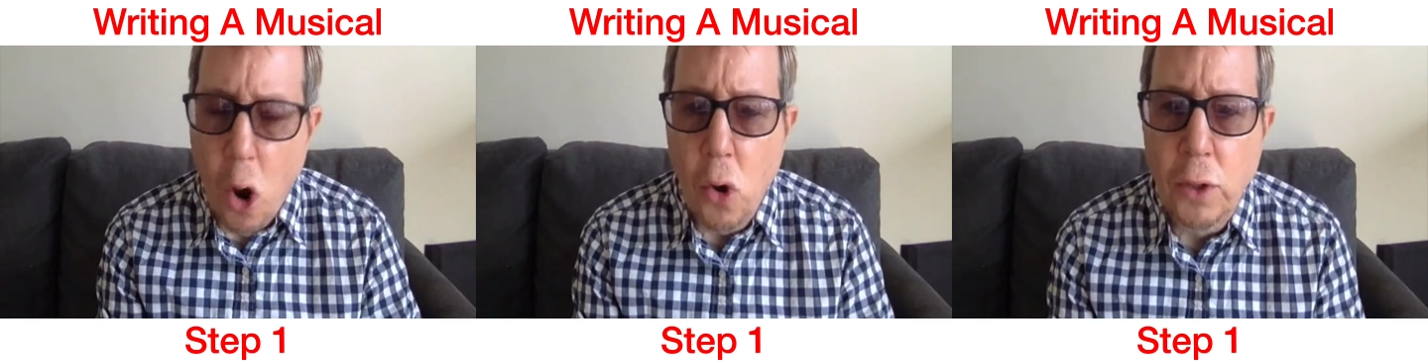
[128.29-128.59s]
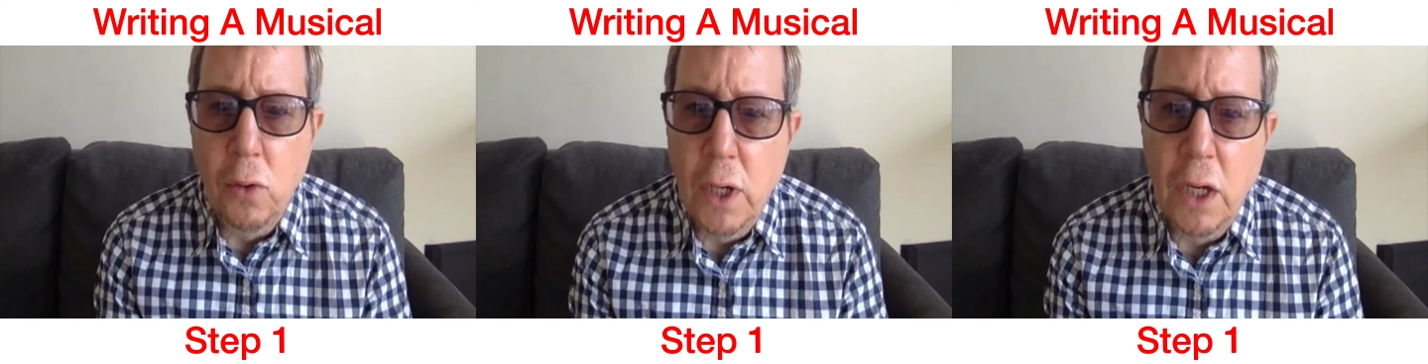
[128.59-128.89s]
own
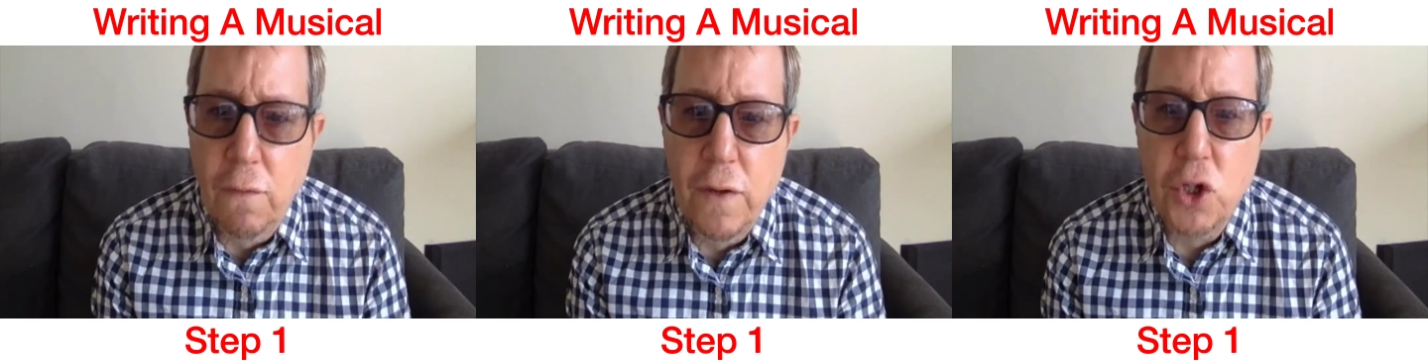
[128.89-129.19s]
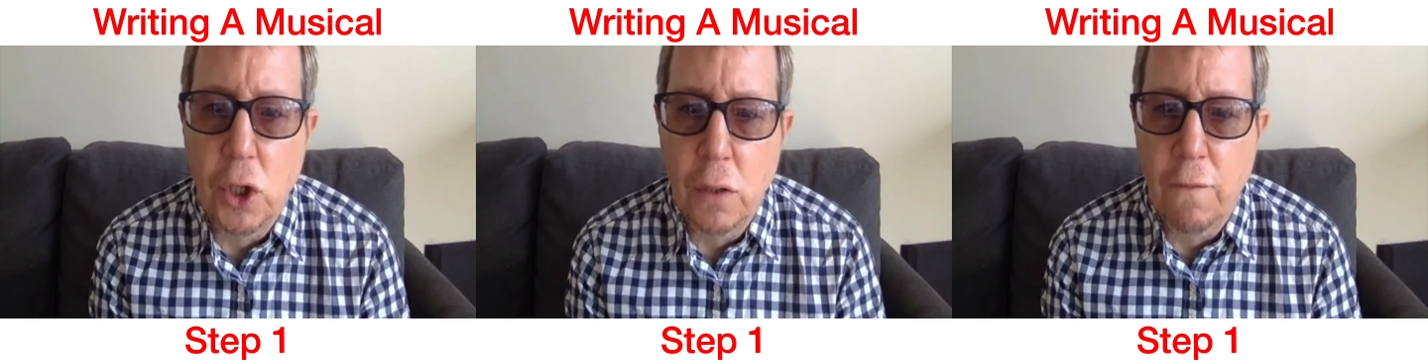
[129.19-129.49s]
unique
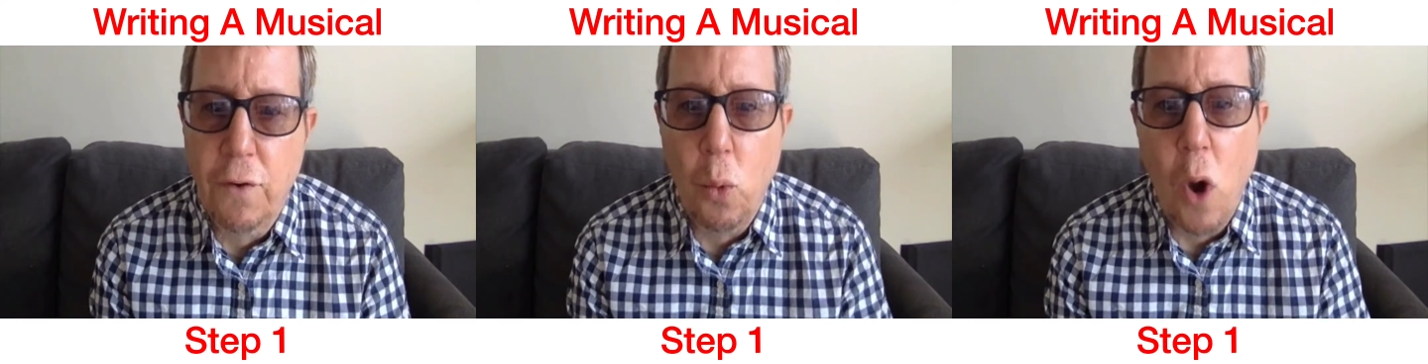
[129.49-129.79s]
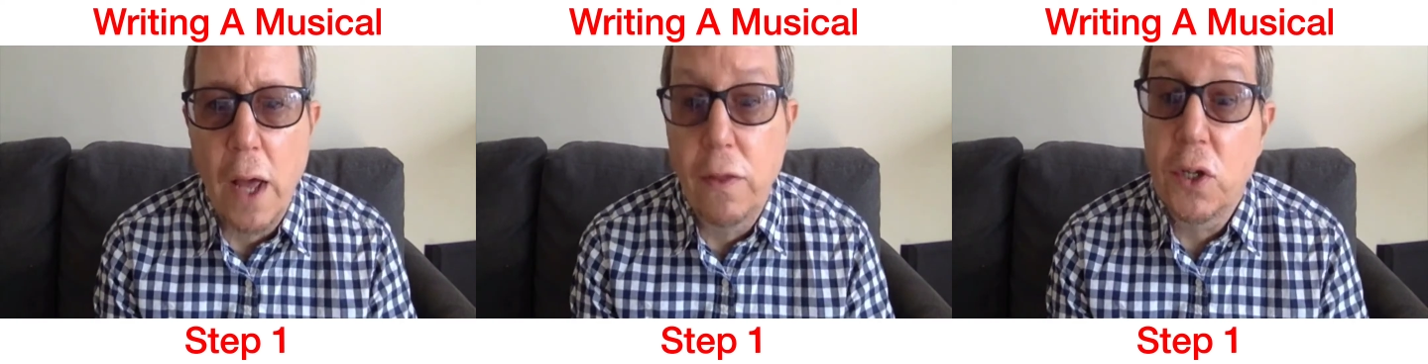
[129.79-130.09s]
vision for
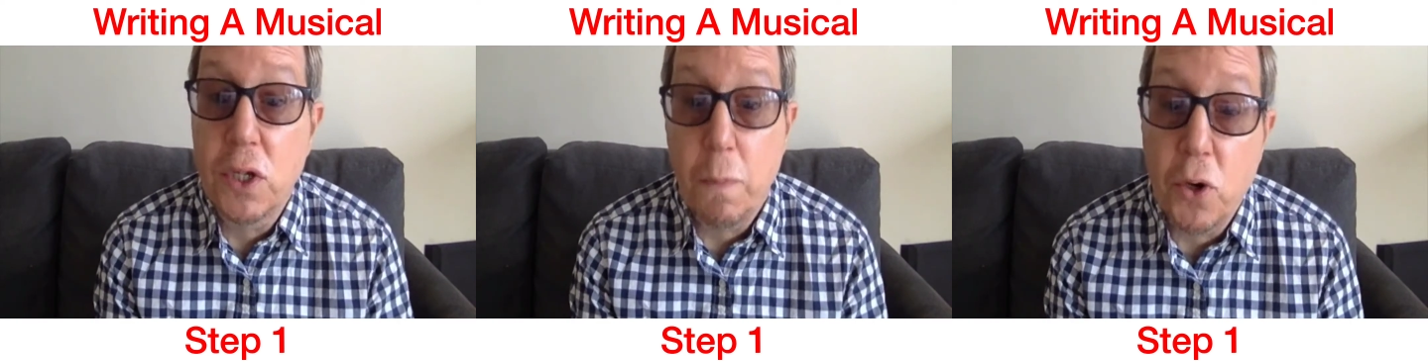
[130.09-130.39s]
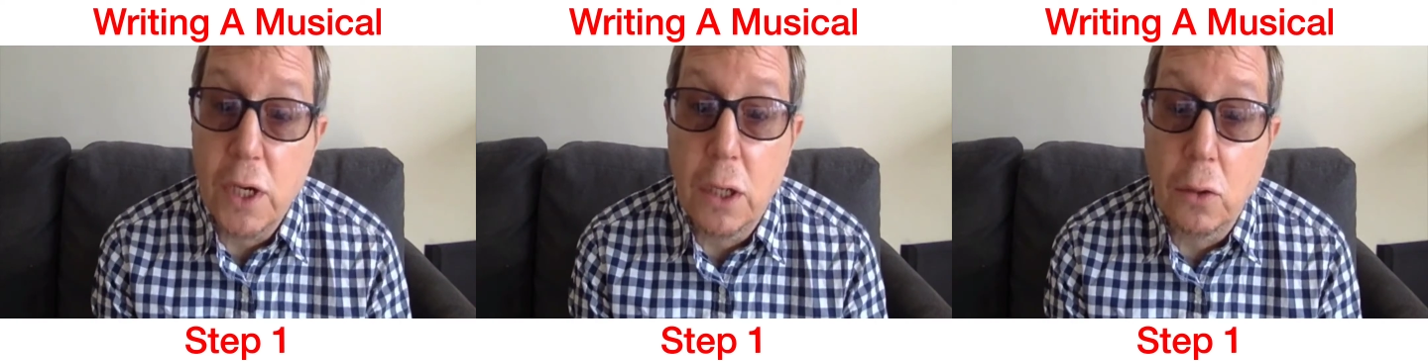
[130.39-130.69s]
why this
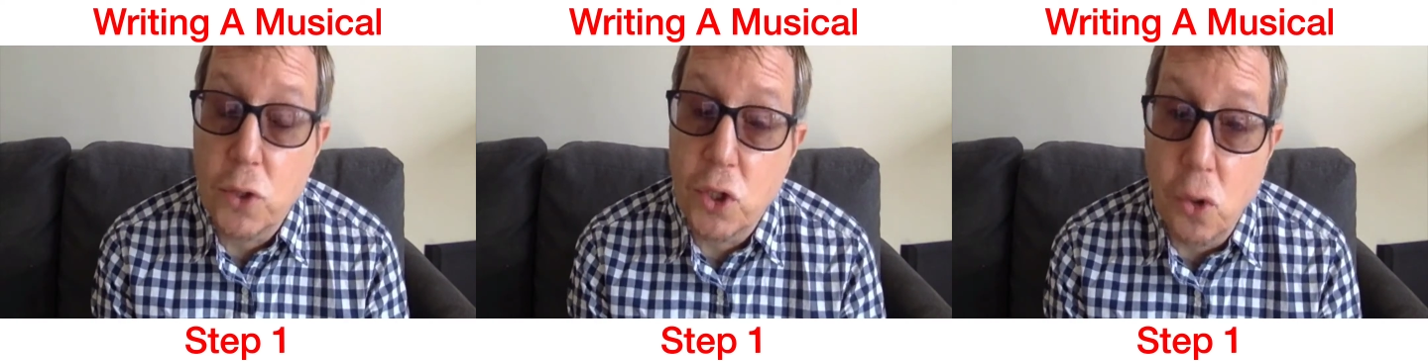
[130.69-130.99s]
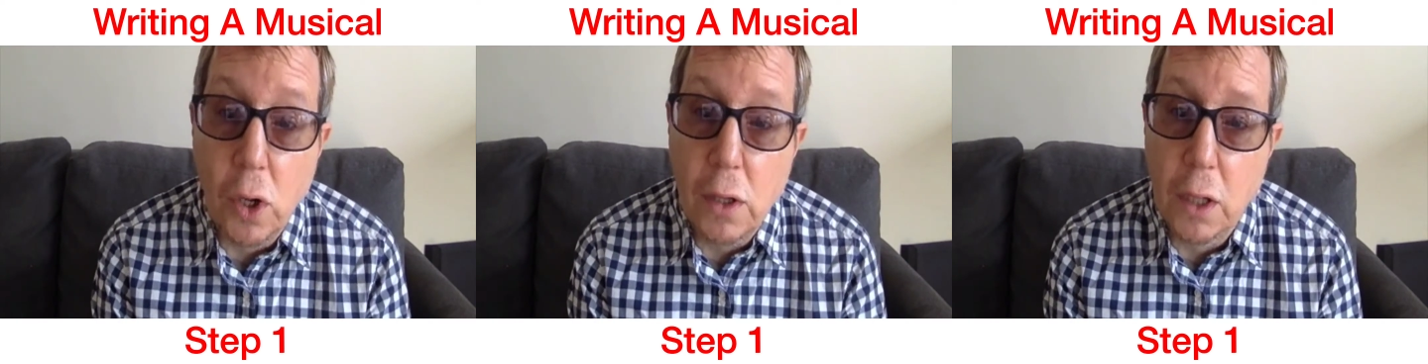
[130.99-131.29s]
particular
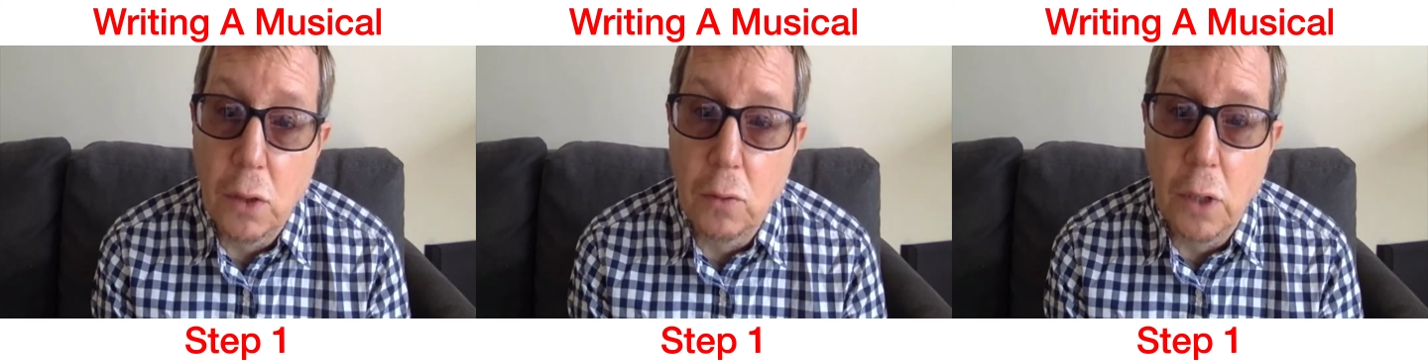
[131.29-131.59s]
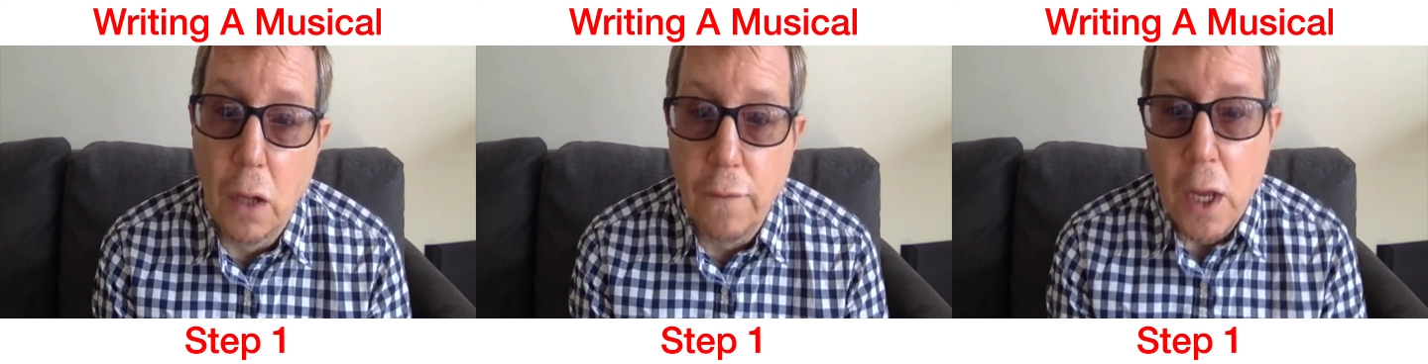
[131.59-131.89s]
story that you
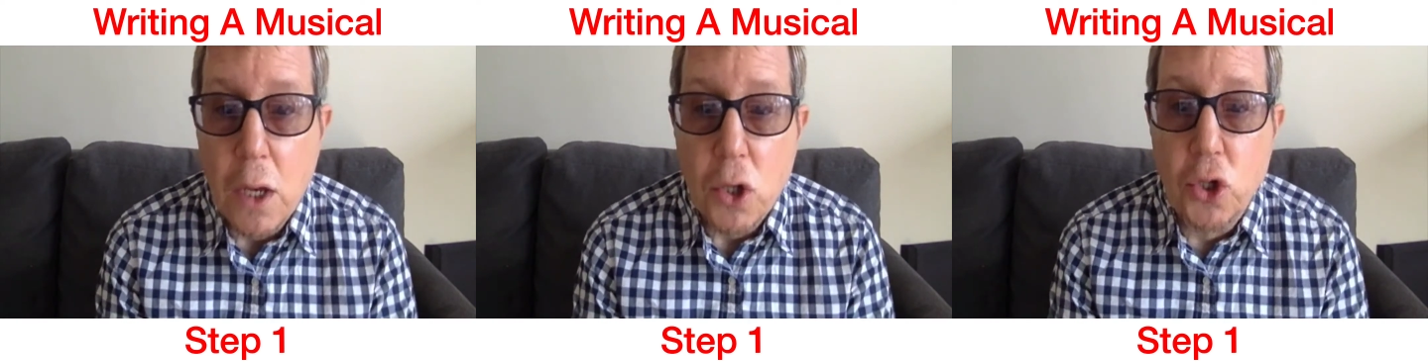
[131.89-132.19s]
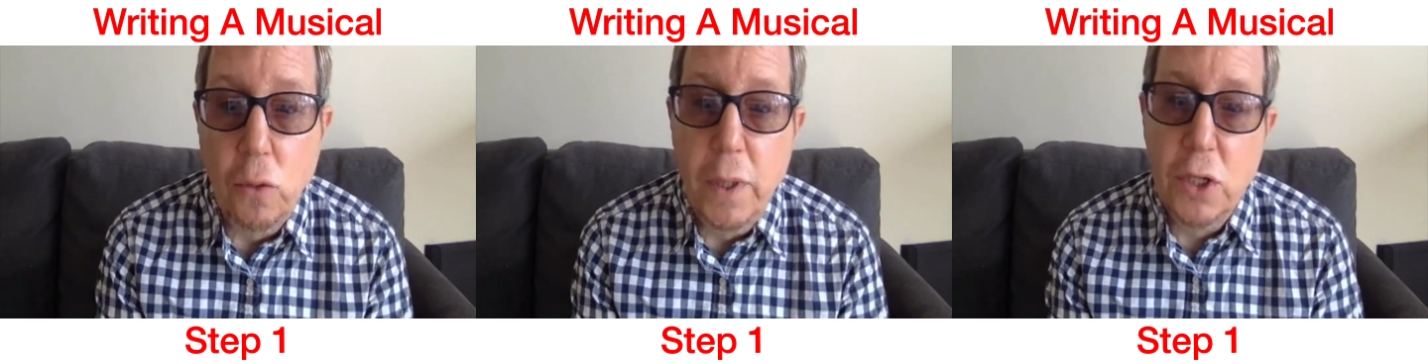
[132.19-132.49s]
love
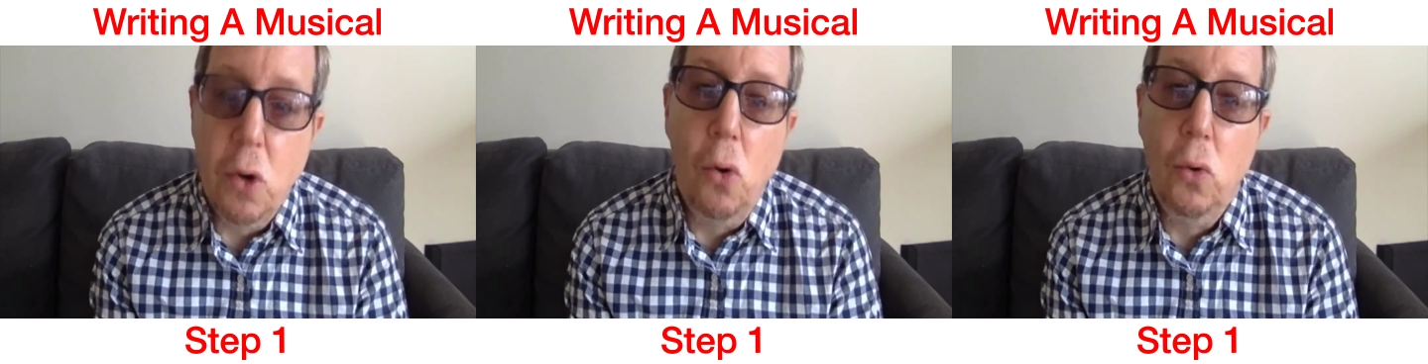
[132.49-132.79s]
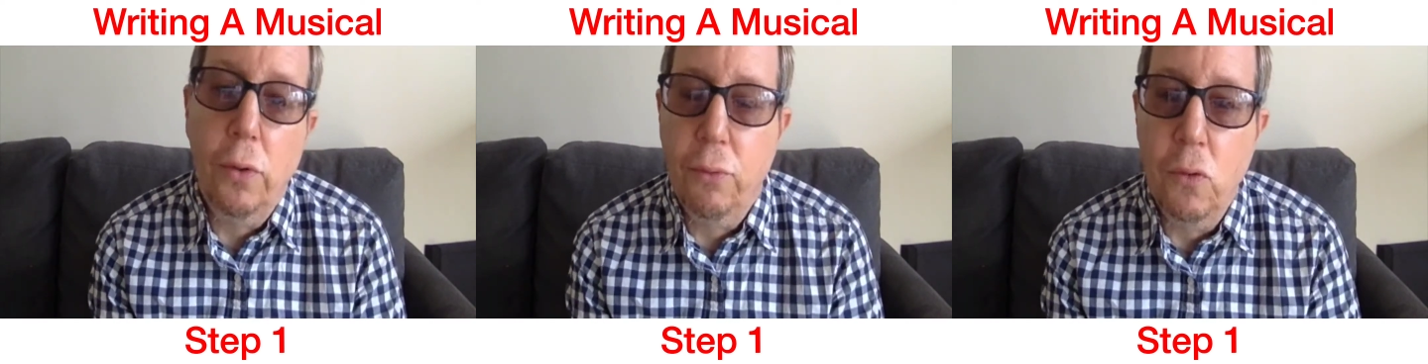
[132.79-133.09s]
should be
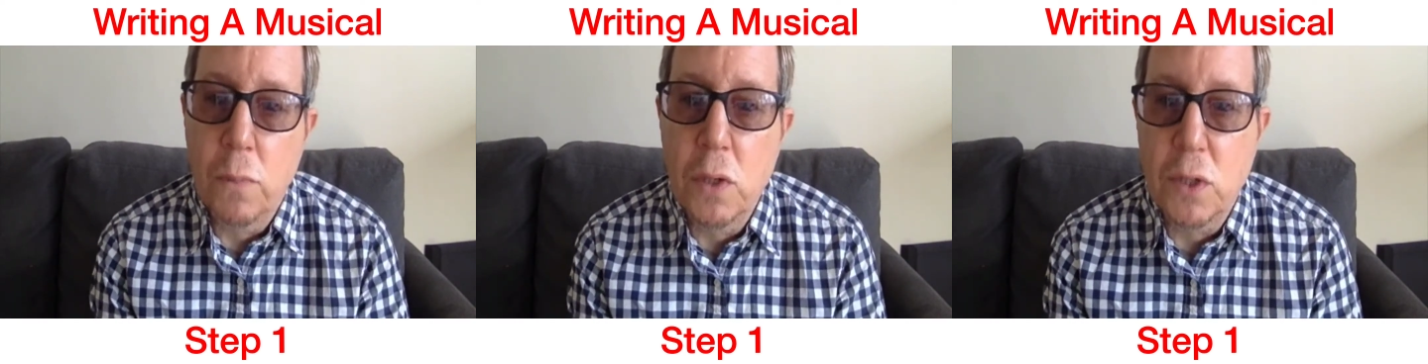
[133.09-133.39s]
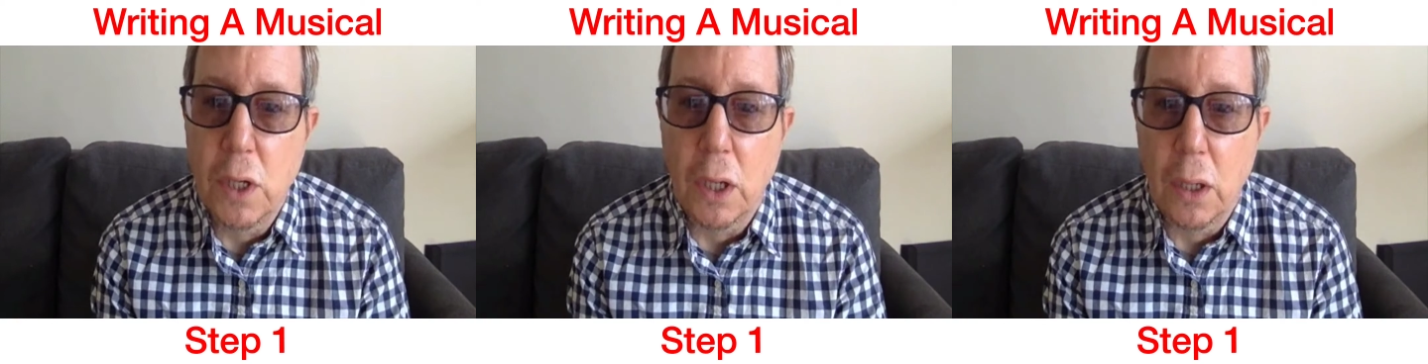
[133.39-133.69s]
told through
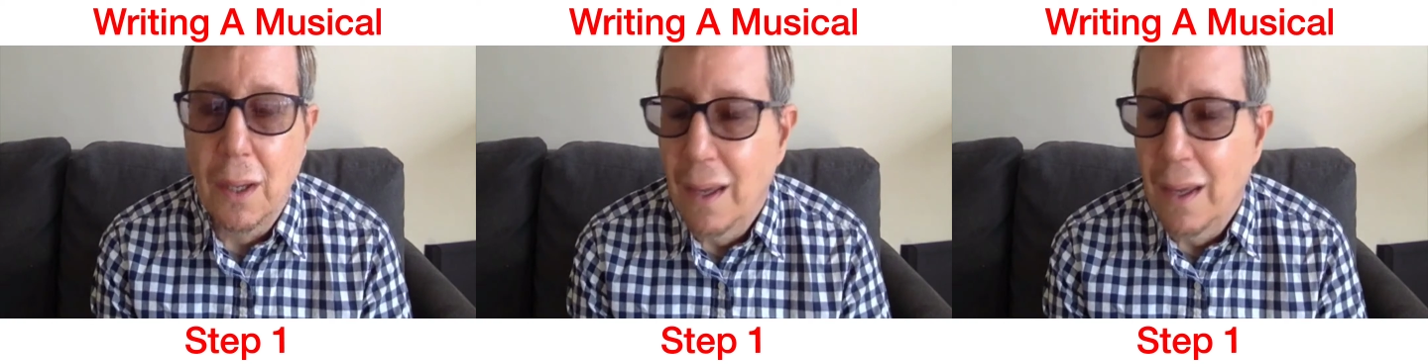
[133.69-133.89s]
music.